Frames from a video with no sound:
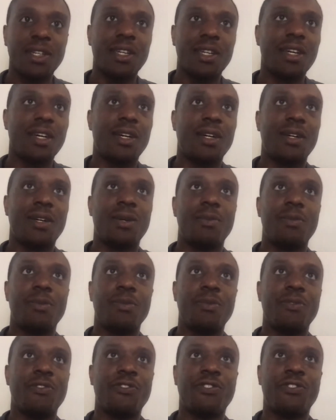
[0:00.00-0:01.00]

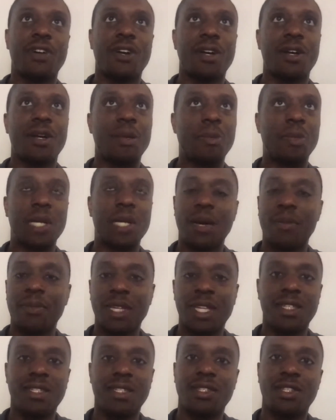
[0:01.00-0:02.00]
from
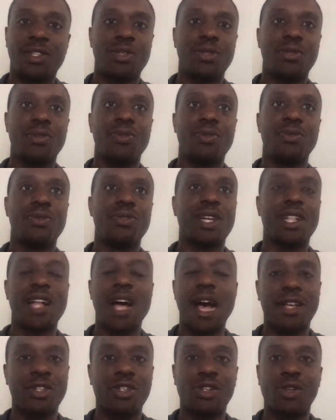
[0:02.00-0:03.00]
coming into the
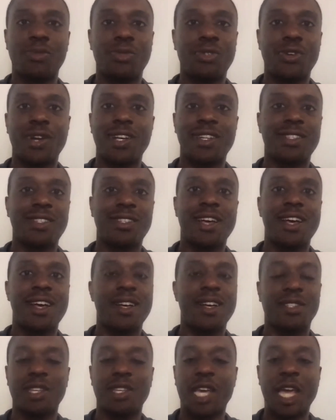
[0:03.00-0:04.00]
classroom dressed
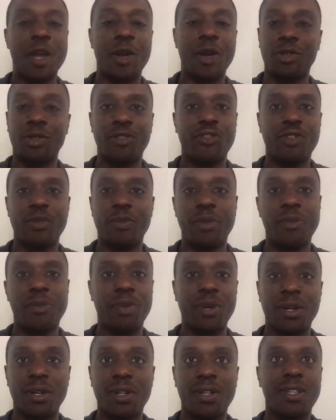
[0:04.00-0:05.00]
as a character from the
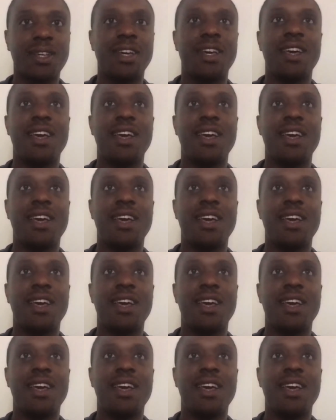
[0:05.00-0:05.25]
book